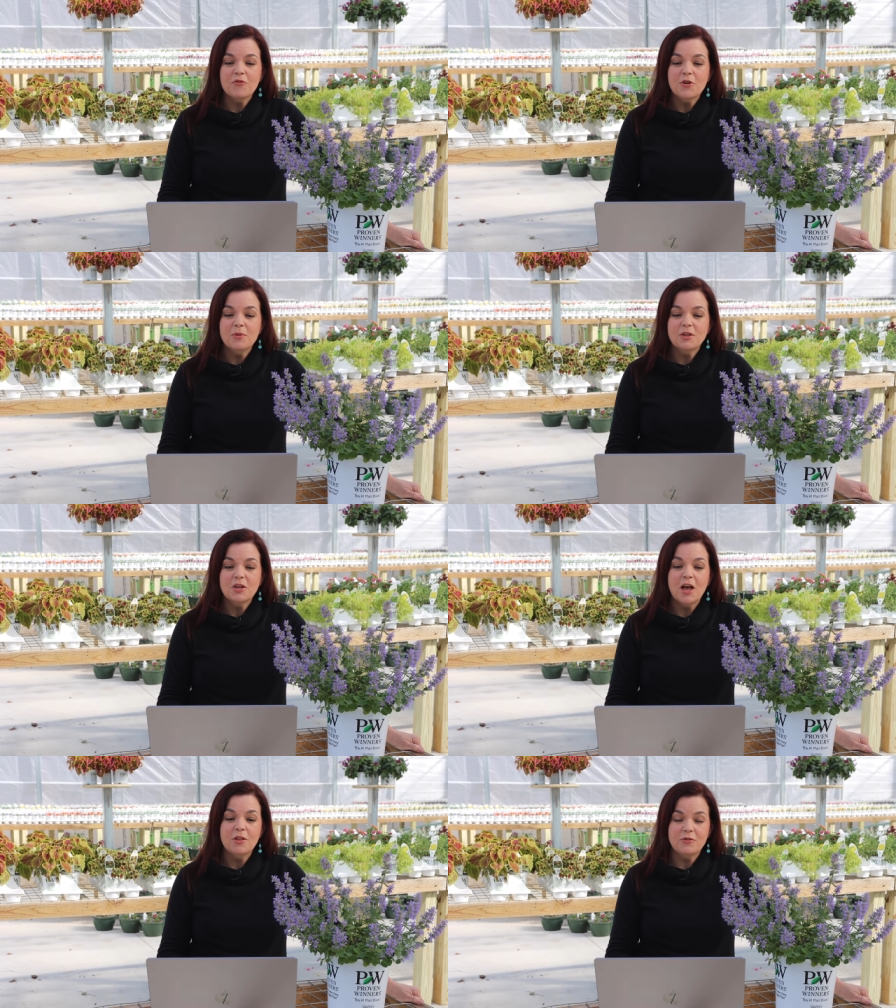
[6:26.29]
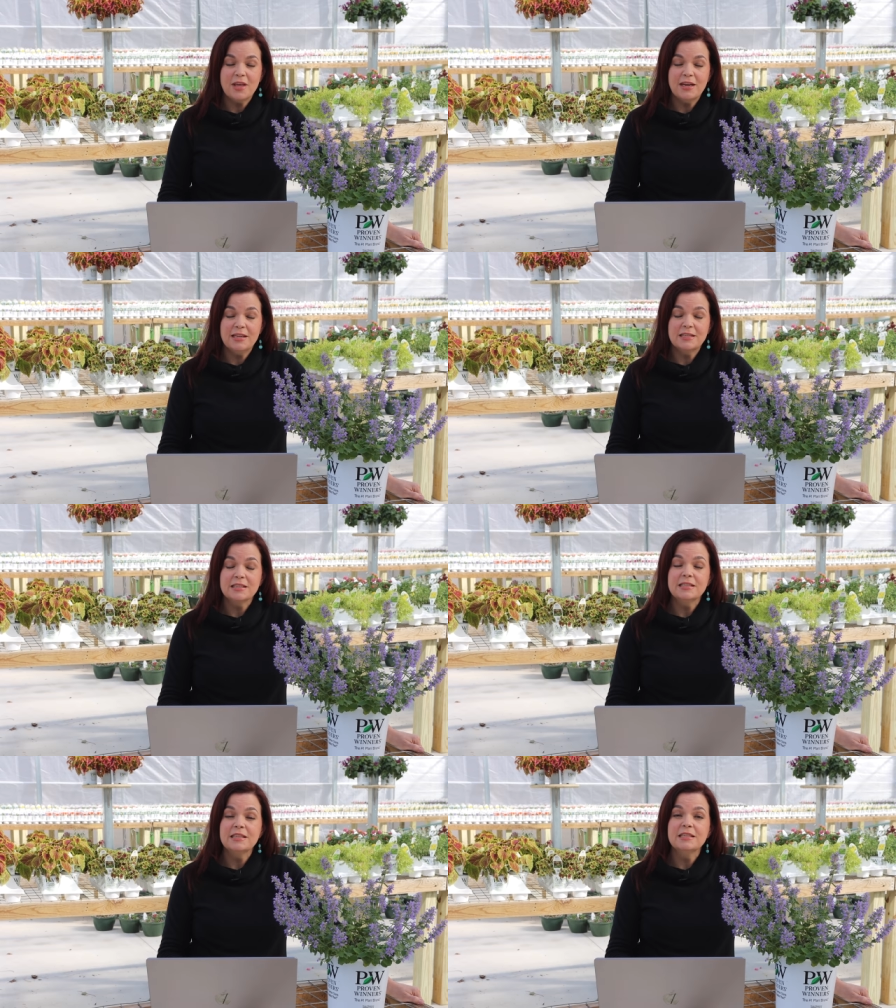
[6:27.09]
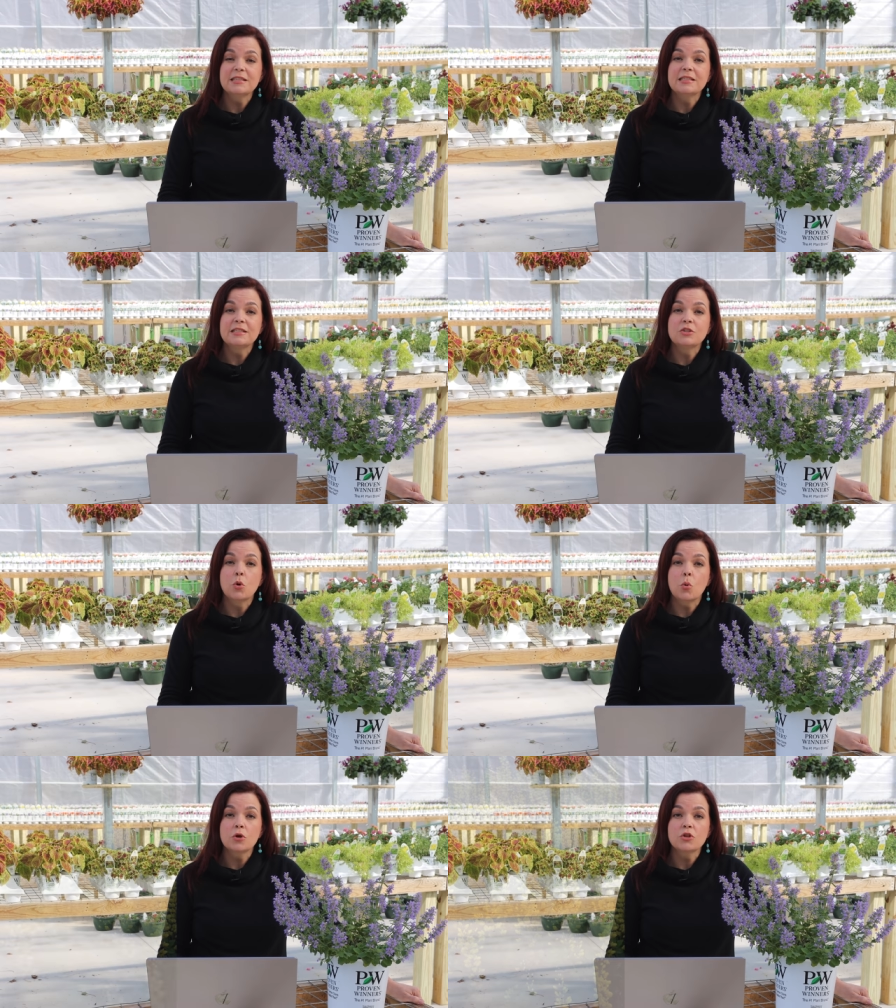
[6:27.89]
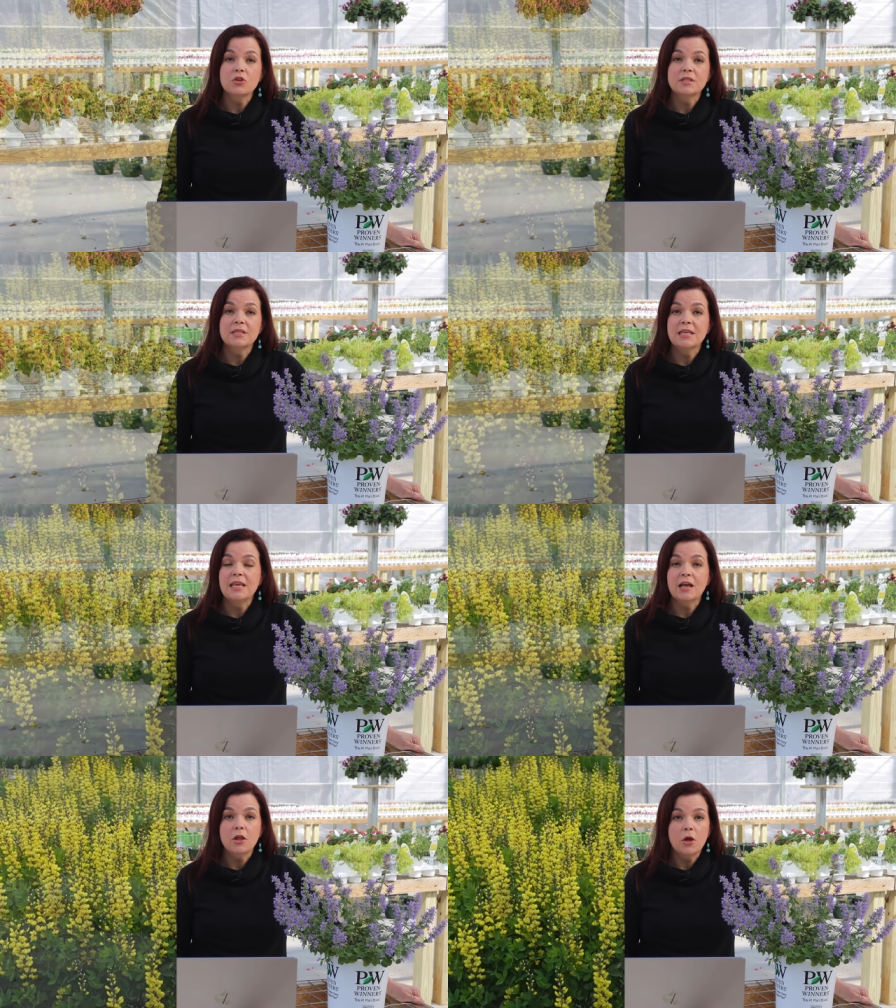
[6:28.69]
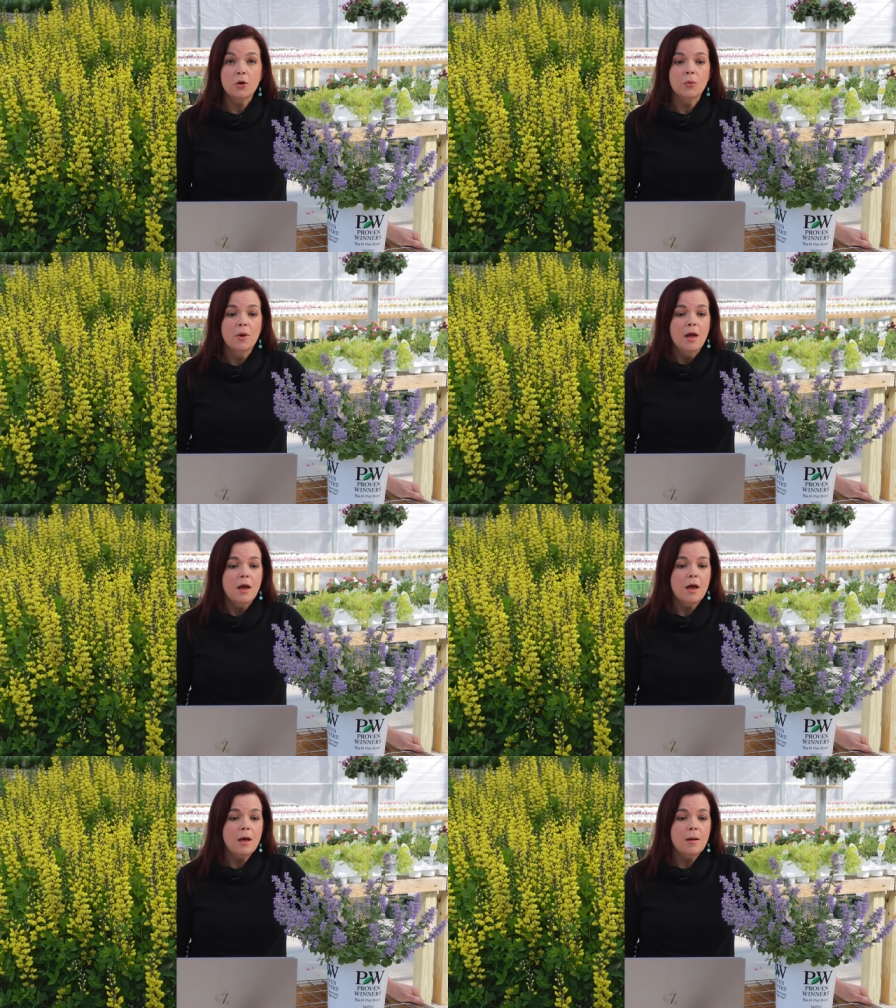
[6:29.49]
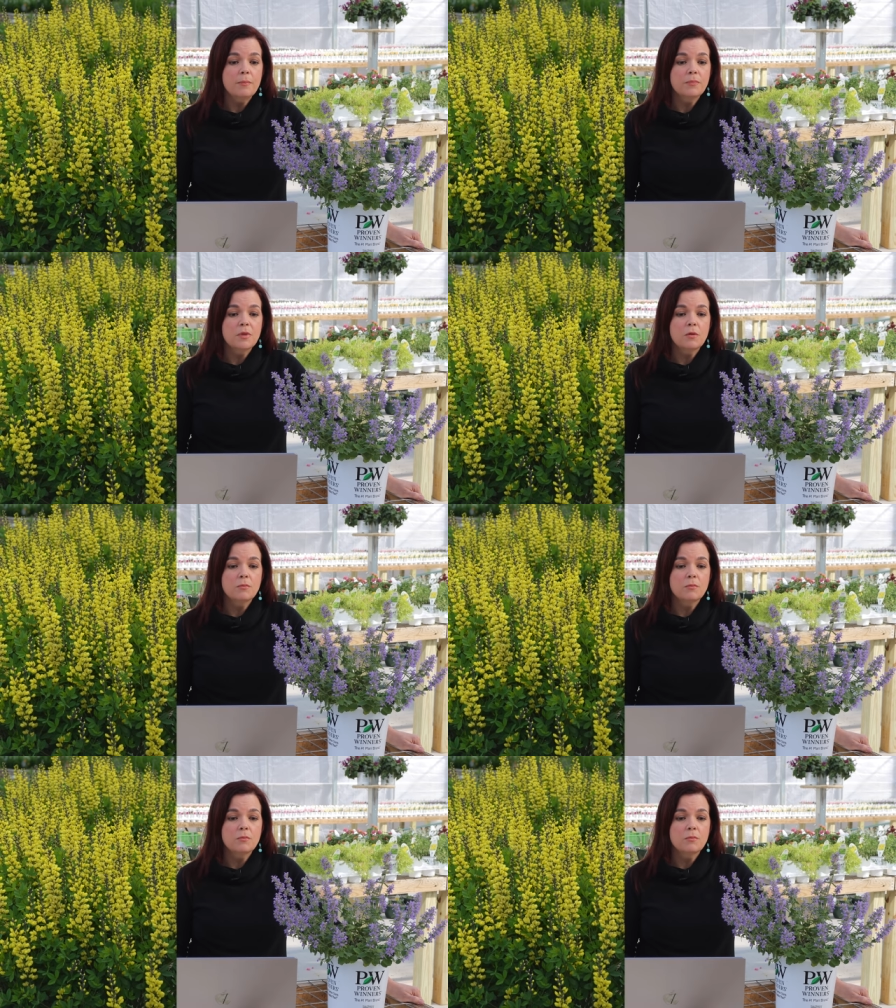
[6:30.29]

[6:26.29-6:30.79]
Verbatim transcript: from the color that it is because it is this gorgeous yellow, um,